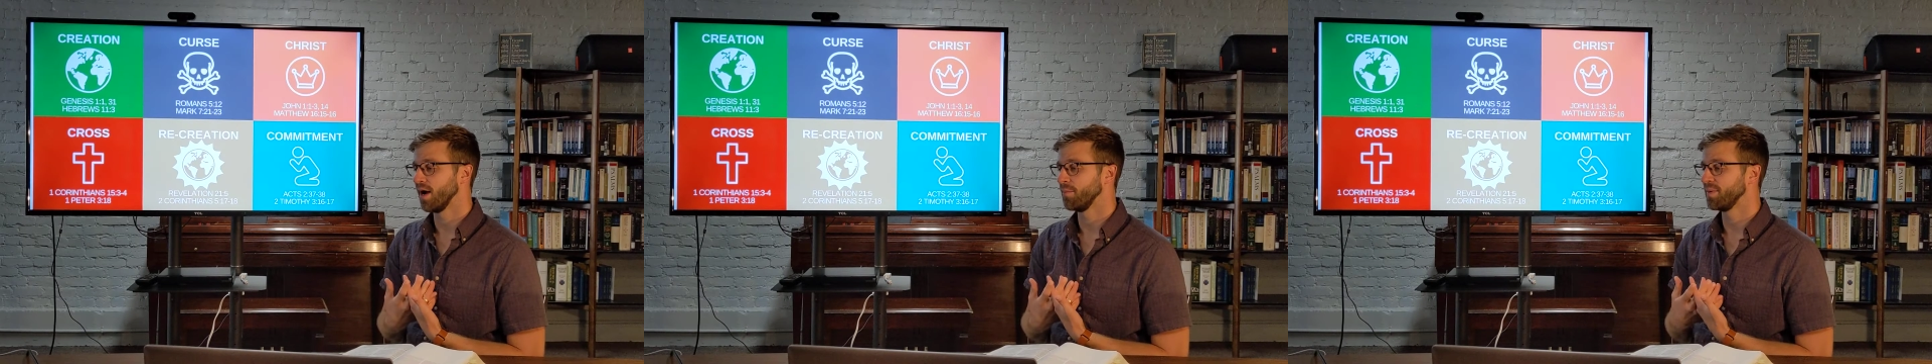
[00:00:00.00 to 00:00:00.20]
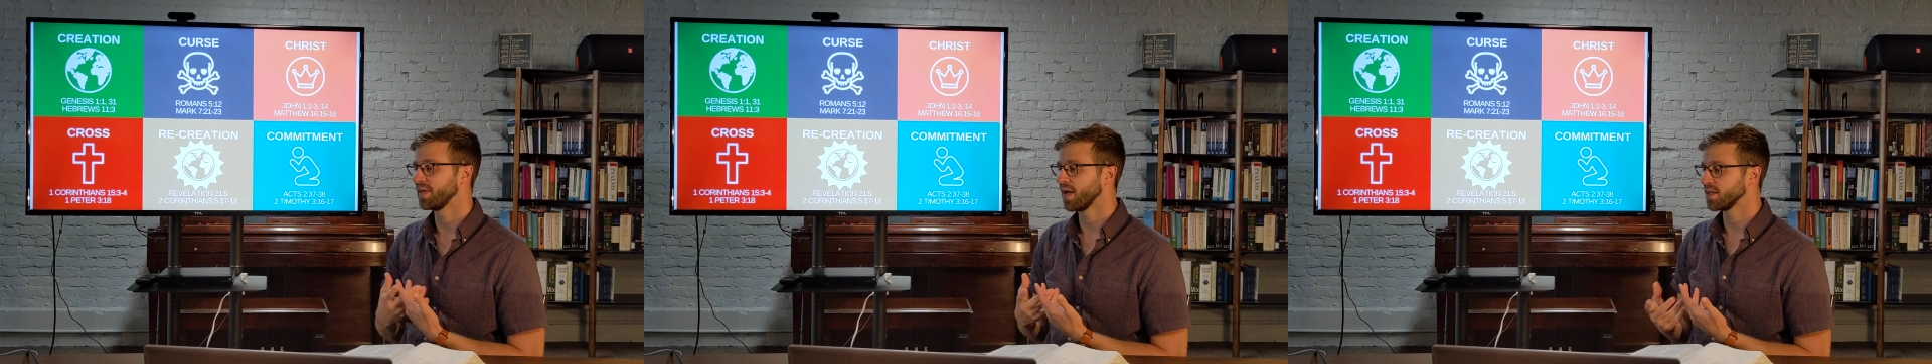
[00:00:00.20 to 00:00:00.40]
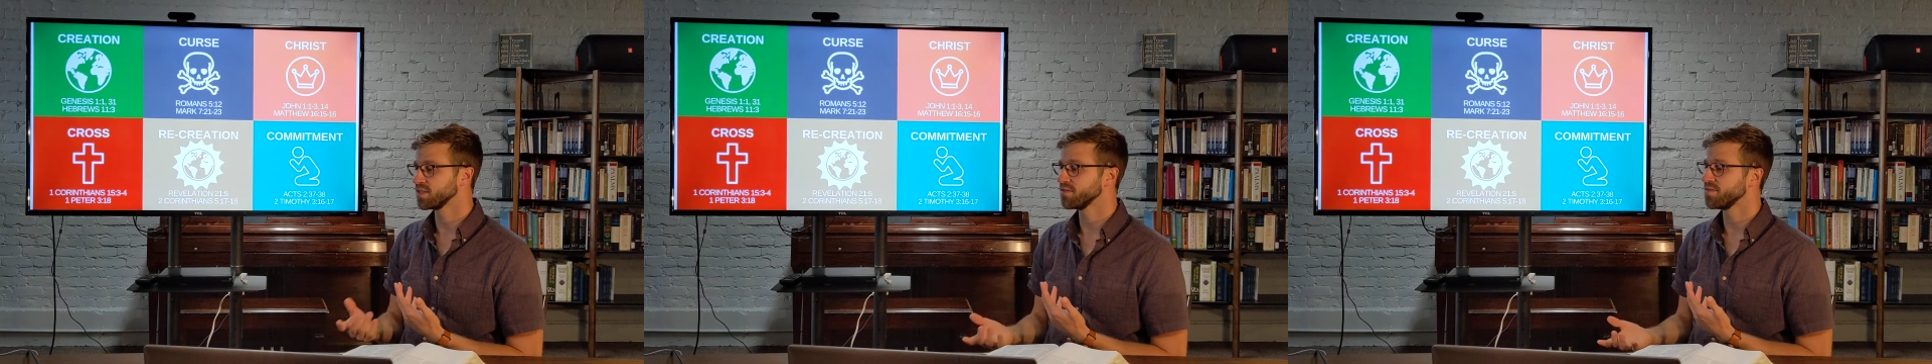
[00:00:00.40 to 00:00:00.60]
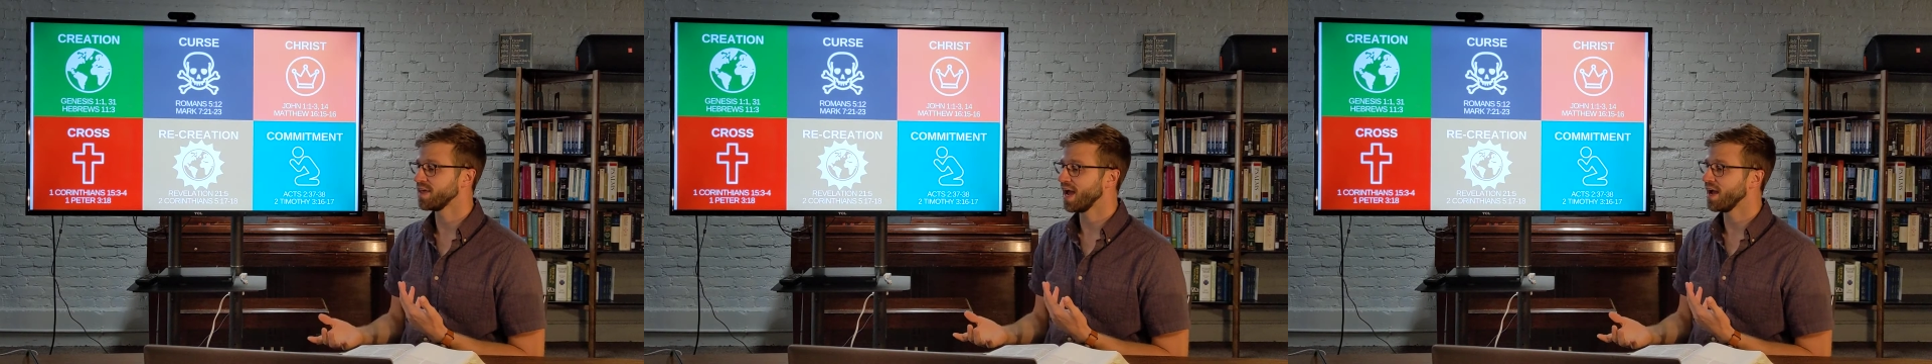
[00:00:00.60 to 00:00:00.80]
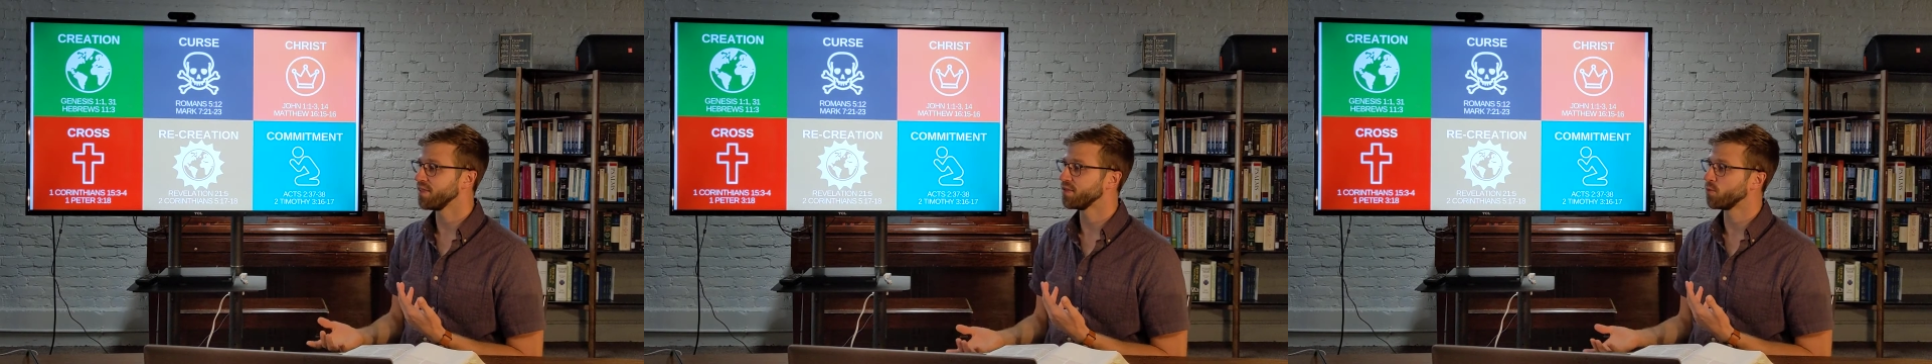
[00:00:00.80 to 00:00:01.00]
because of
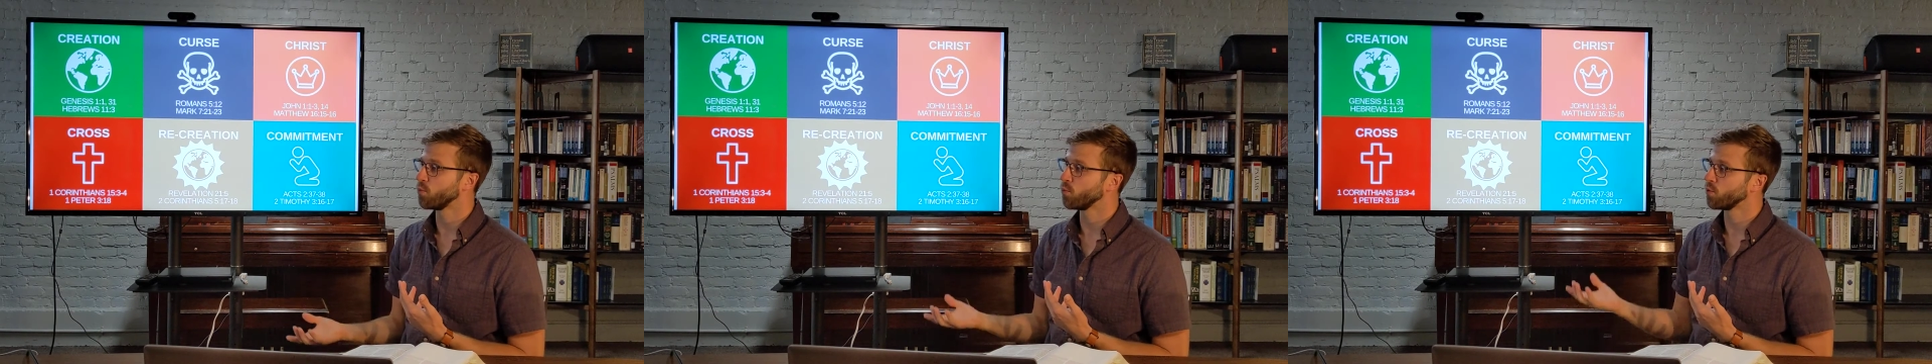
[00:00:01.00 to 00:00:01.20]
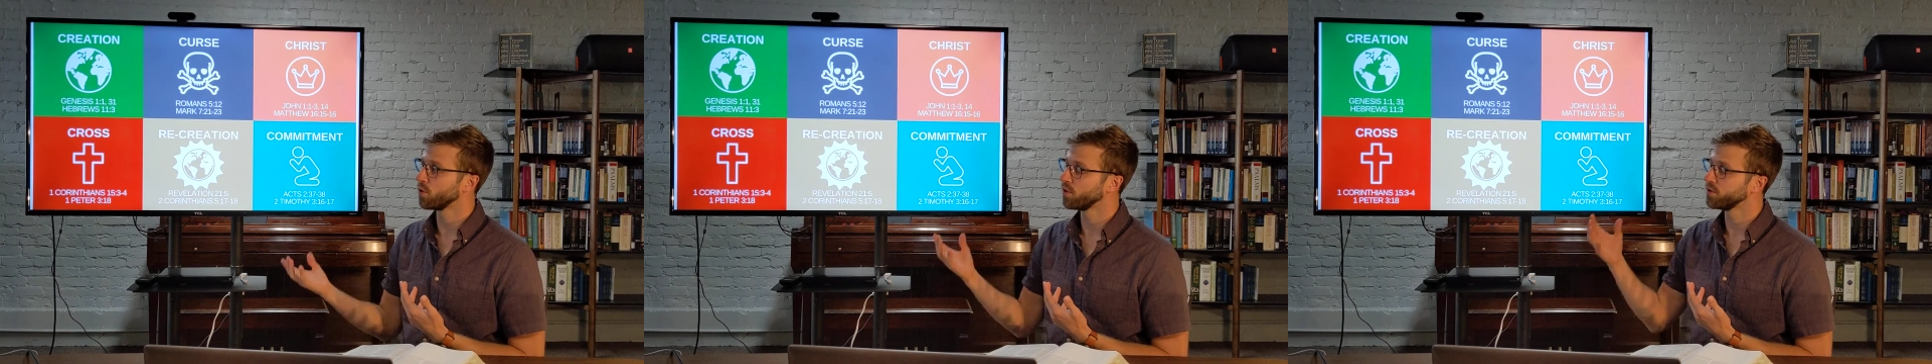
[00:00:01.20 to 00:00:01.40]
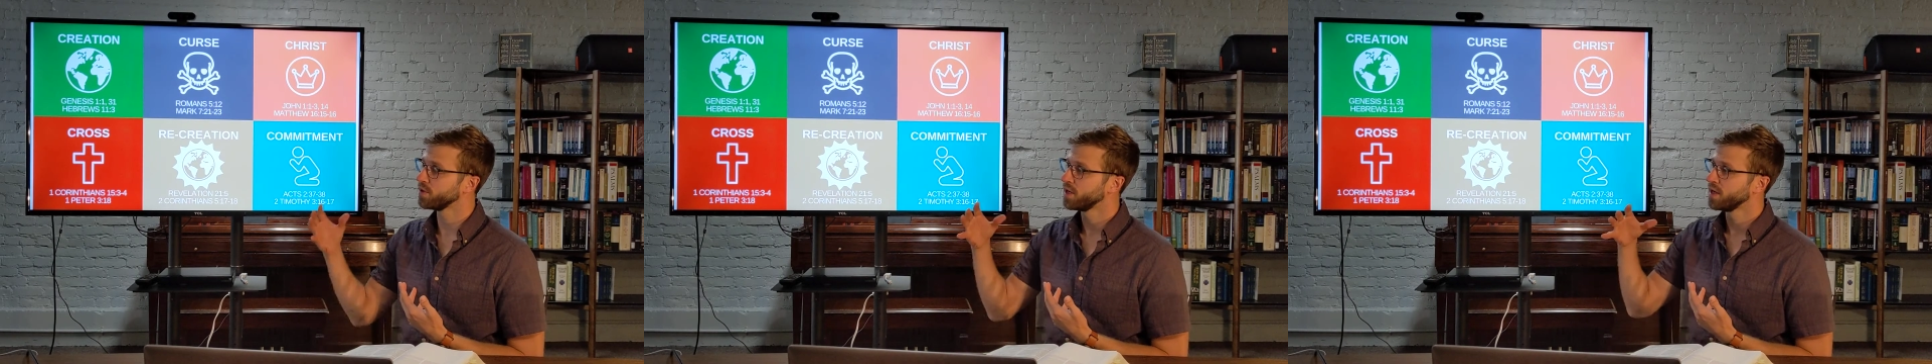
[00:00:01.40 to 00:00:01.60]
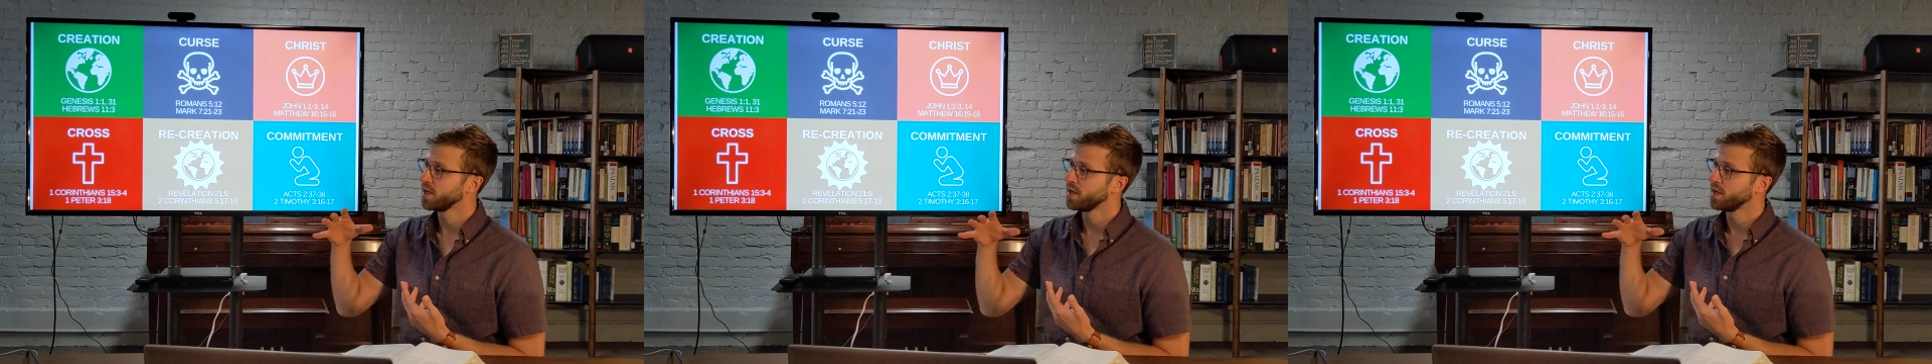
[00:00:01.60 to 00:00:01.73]
that, the world